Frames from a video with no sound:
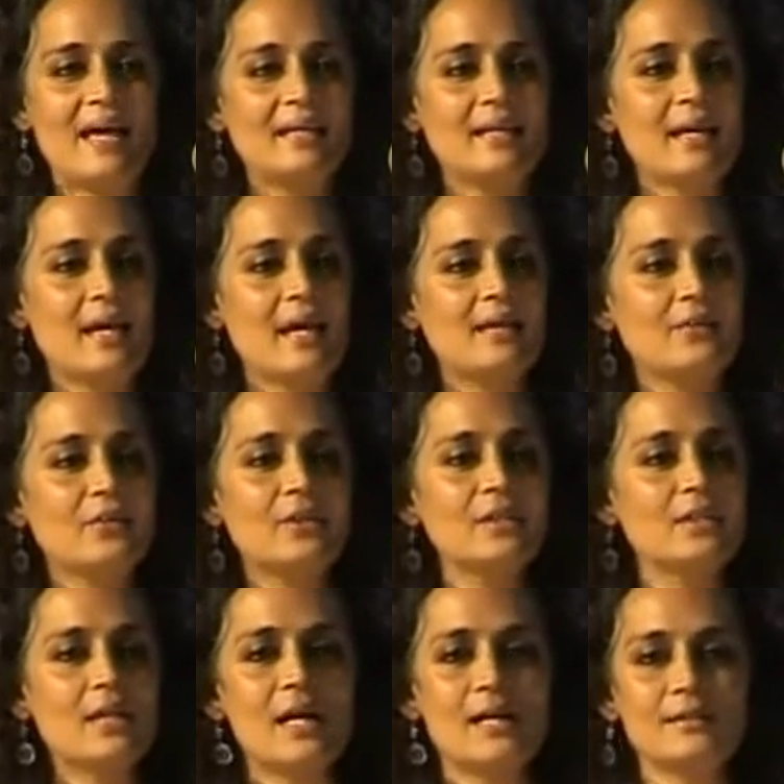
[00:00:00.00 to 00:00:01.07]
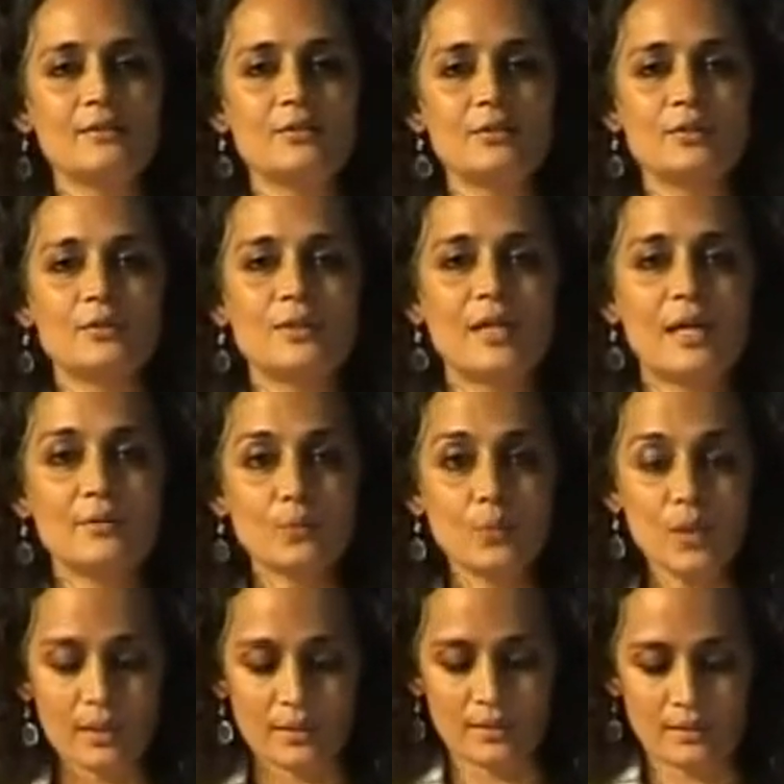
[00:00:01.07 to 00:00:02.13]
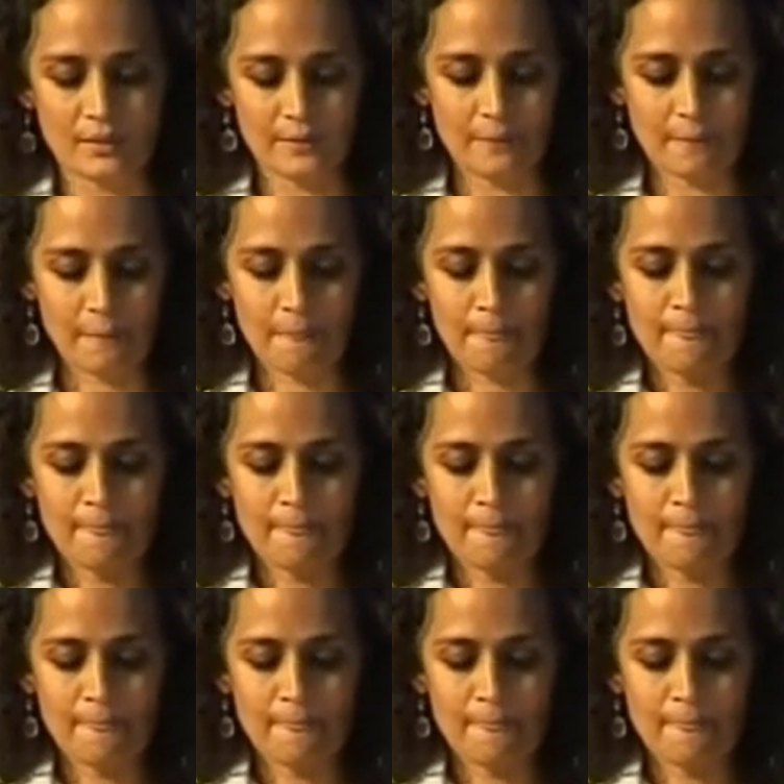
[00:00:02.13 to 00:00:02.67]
and really can't work.